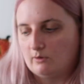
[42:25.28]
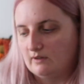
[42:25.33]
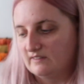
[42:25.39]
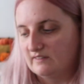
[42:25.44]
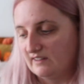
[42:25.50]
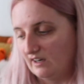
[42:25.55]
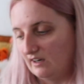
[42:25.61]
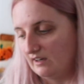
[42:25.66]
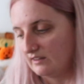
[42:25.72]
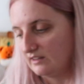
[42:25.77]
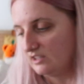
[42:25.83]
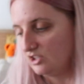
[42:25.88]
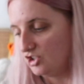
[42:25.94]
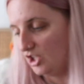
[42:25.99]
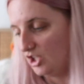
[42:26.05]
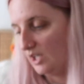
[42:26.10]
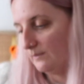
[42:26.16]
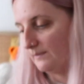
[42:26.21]
ones aren't the
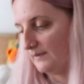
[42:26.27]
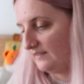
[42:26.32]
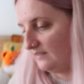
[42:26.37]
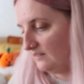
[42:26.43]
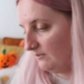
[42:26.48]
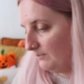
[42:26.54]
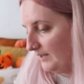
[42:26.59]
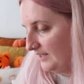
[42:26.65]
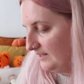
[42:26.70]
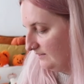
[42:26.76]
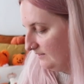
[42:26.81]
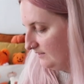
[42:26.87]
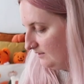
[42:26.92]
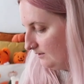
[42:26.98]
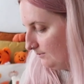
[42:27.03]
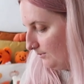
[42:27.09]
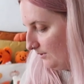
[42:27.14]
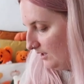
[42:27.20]
cheapest of pins
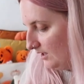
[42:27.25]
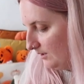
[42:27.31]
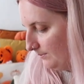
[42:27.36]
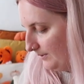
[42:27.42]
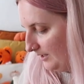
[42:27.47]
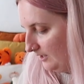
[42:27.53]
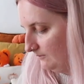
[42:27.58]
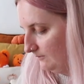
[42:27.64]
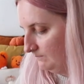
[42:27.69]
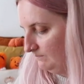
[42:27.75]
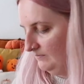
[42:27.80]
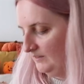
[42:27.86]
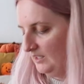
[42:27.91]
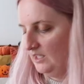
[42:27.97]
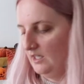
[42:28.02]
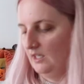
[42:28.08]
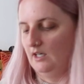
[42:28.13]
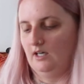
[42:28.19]
to buy, but
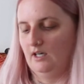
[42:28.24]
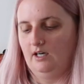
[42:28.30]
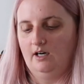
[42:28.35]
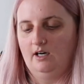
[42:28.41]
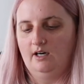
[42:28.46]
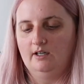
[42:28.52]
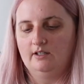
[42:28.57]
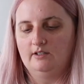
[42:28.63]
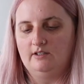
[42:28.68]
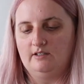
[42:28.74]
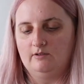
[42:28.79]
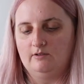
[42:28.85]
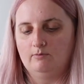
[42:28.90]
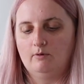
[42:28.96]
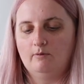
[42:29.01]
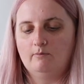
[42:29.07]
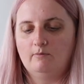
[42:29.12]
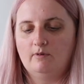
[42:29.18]
I
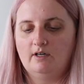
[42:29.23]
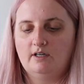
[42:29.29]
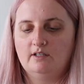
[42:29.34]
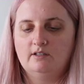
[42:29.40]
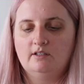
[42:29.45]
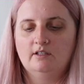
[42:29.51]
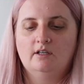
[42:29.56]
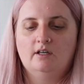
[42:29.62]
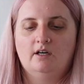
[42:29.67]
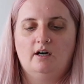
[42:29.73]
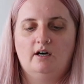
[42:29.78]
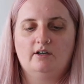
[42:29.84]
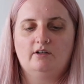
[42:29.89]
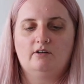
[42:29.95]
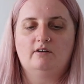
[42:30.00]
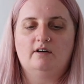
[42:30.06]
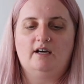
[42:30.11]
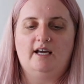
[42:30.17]
did want one. I
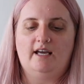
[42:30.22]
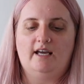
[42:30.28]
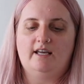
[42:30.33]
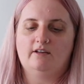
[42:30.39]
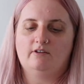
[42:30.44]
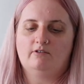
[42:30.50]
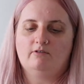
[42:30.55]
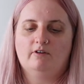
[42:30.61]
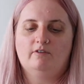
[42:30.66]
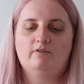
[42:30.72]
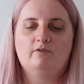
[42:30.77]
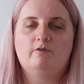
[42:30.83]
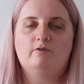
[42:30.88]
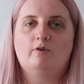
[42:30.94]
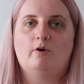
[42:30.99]
got a Griffith